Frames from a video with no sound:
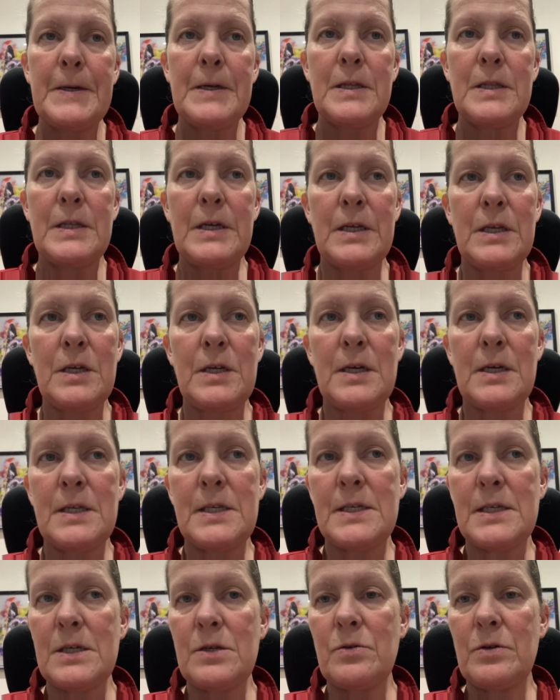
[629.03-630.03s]
then
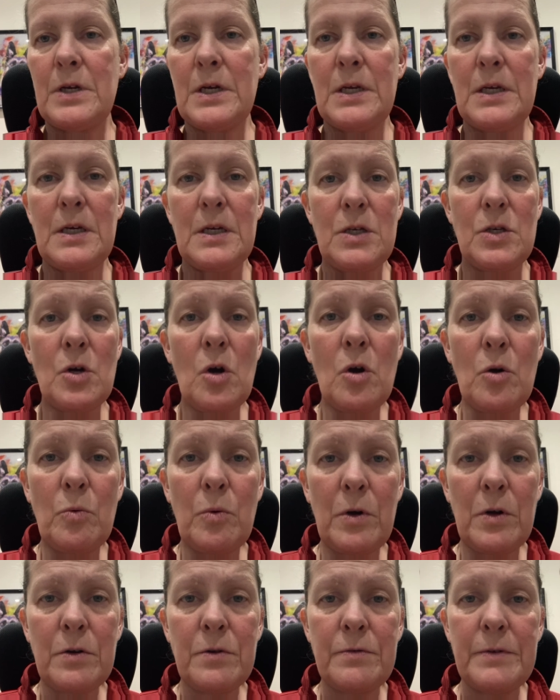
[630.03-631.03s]
consider getting a dog
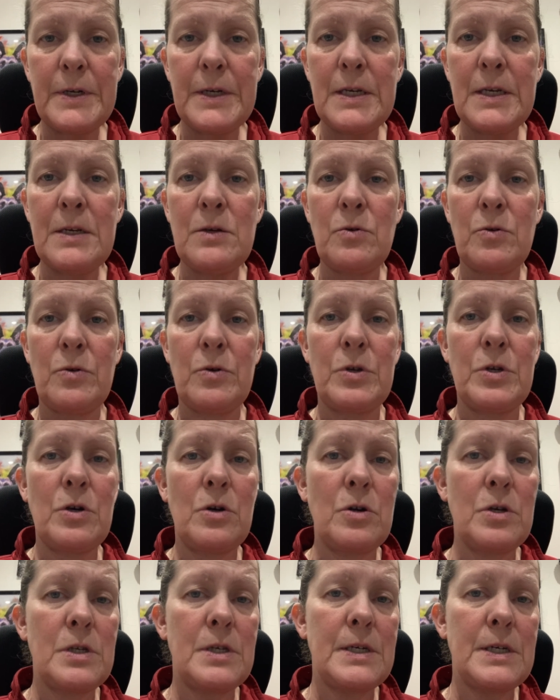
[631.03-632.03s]
walker in, or a
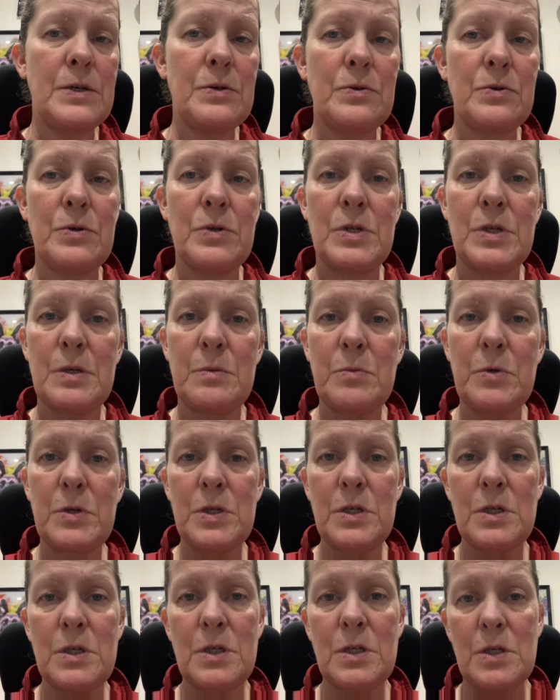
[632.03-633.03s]
dog sitter, or
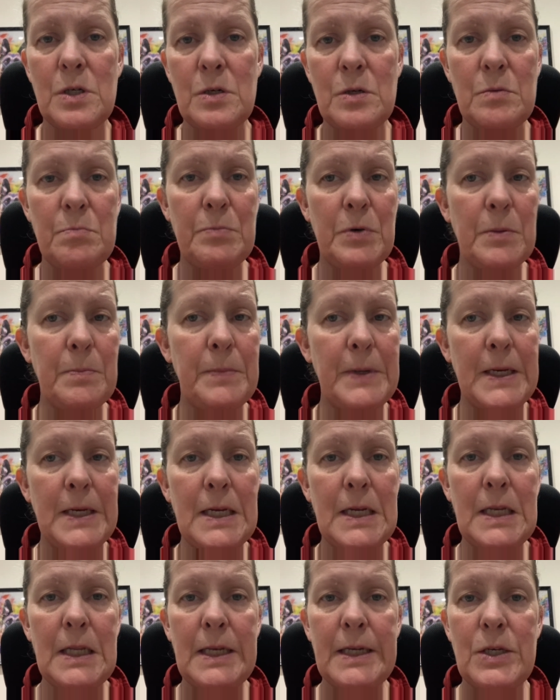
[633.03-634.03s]
someone just to pop in
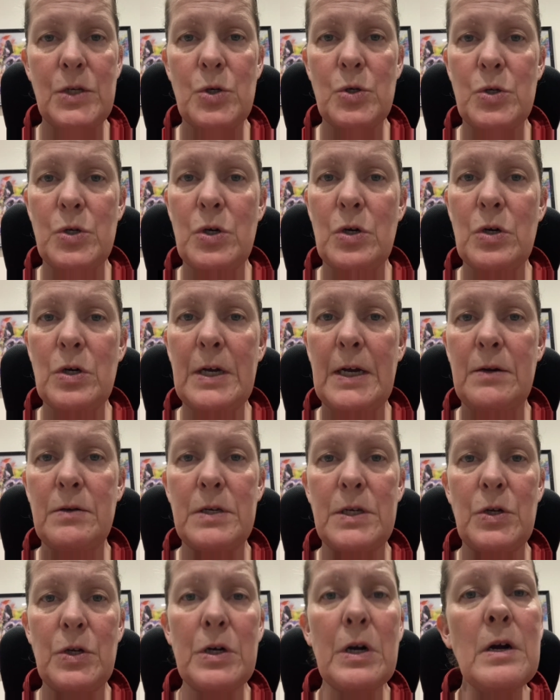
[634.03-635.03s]
and let your dog out
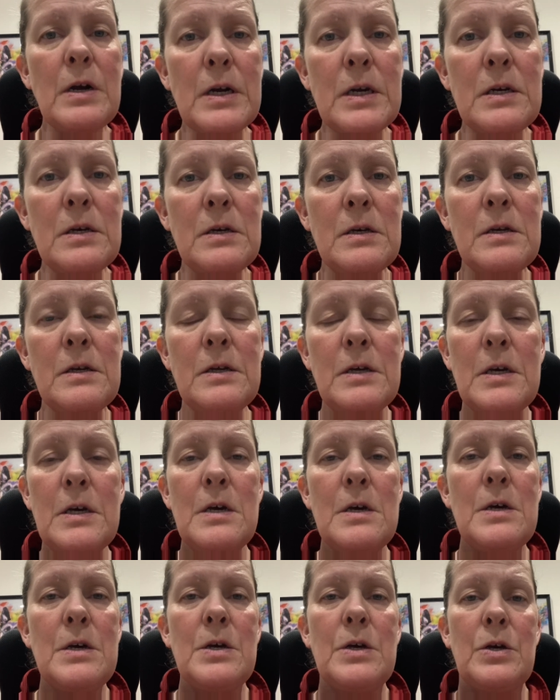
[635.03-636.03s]
in your garden
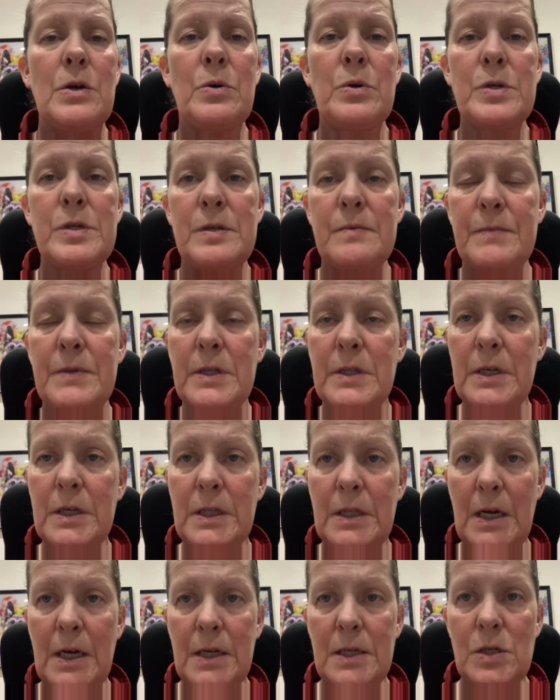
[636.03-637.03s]
or something like
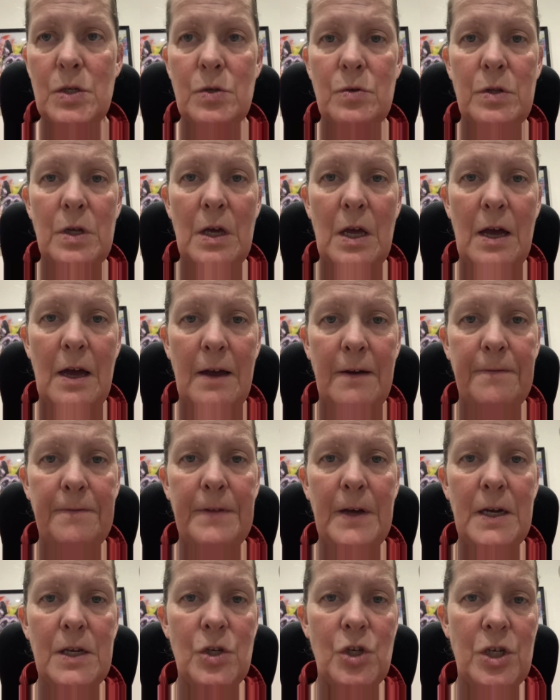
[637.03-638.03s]
that. So they have
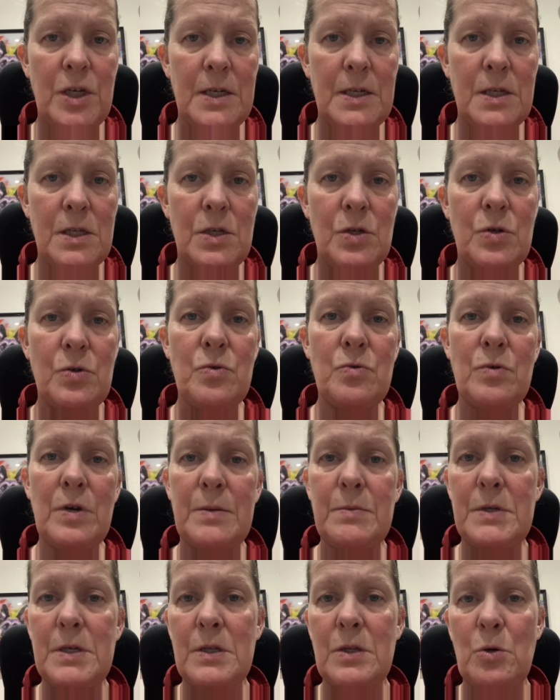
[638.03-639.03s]
that chance to
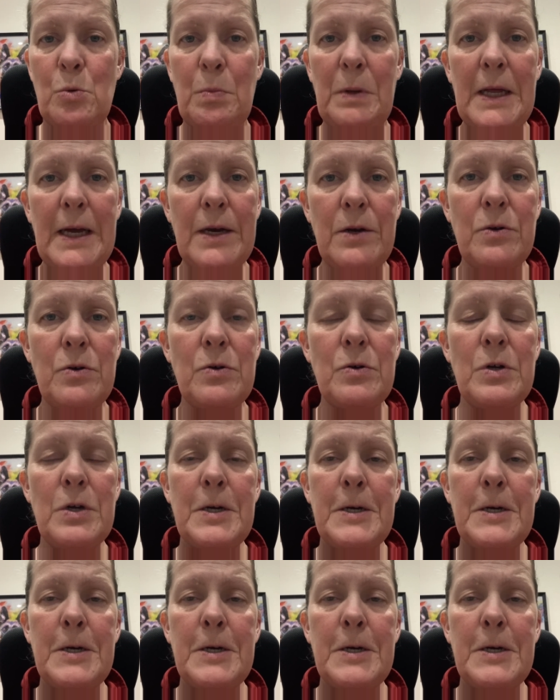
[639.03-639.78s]
empty their bladder,